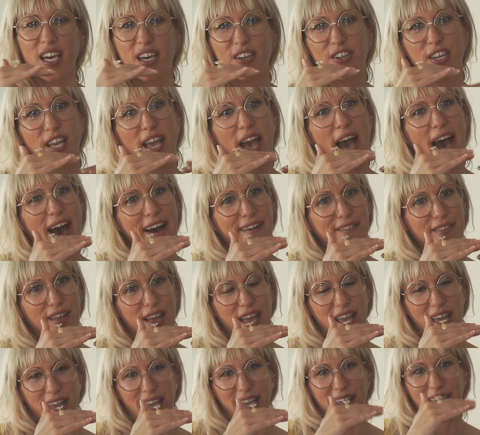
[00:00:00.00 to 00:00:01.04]
We have
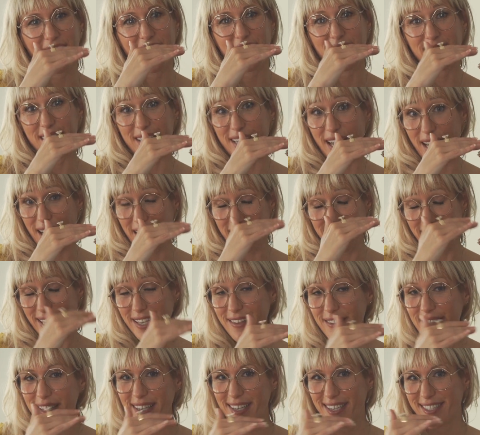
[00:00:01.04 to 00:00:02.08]
a
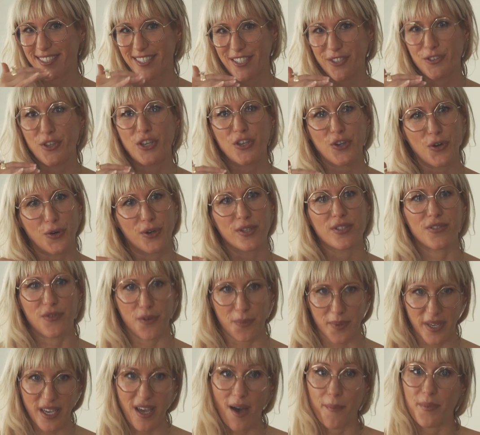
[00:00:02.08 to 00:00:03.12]
Healing Kintsugi course
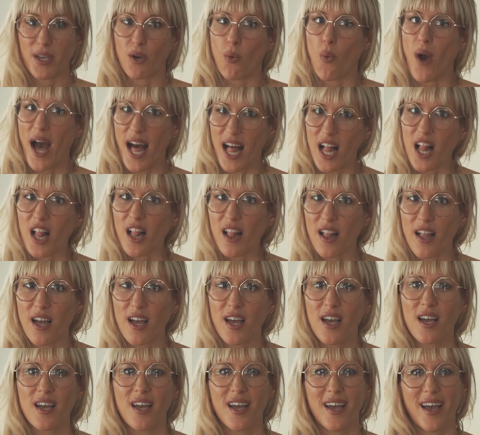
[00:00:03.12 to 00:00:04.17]
for becoming well,
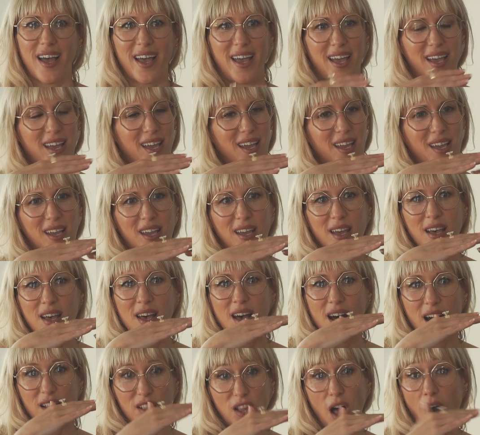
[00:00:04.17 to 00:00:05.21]
a
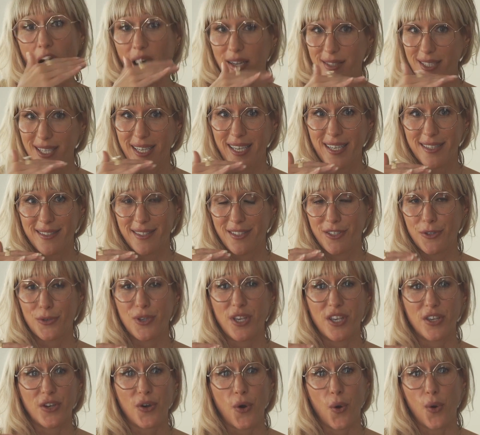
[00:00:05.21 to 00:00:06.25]
Loss
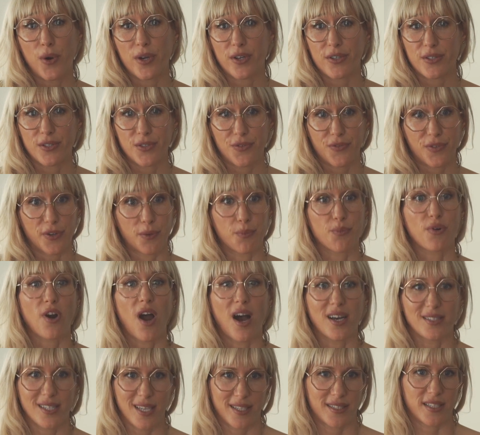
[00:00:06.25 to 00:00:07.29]
Kintsugi course for
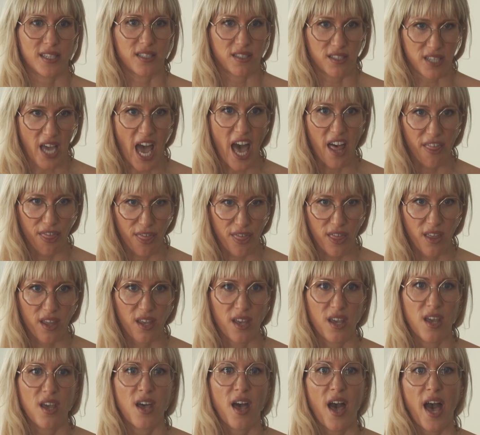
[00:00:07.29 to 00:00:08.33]
processing death,
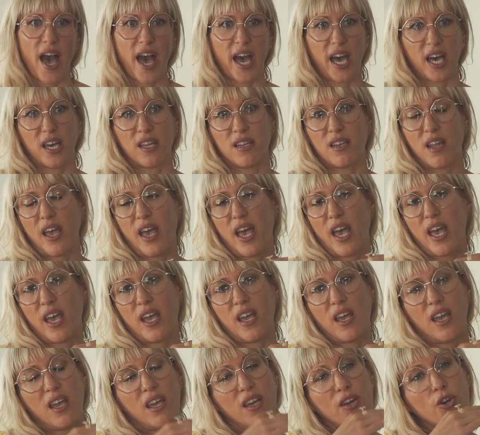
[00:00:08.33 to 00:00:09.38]
and
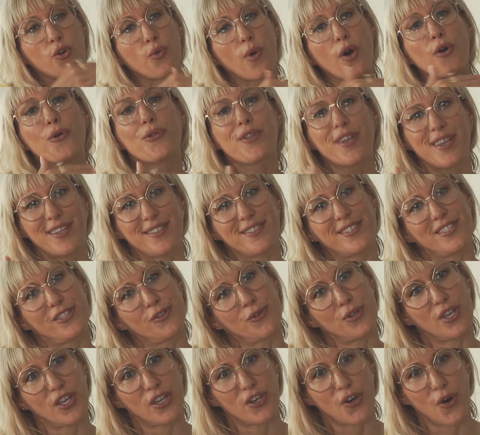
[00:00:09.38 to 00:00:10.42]
a Growth
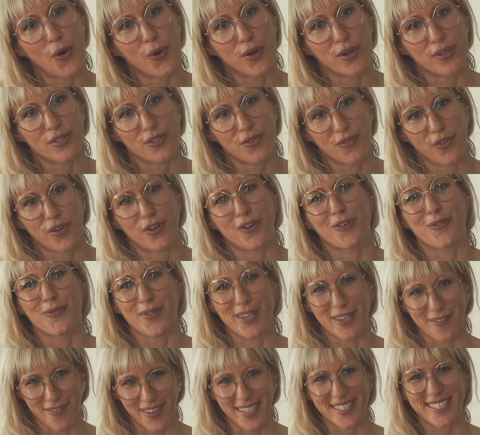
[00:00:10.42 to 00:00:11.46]
Kintsugi course for
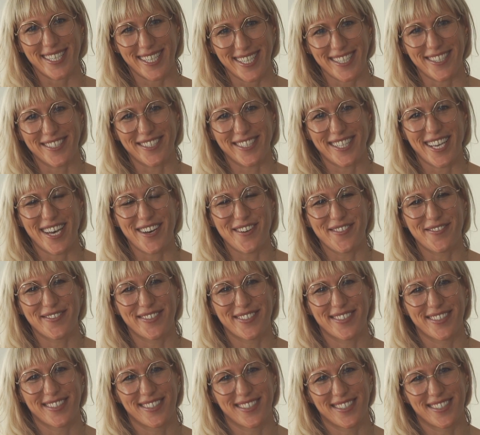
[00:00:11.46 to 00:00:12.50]
reinventing yourself.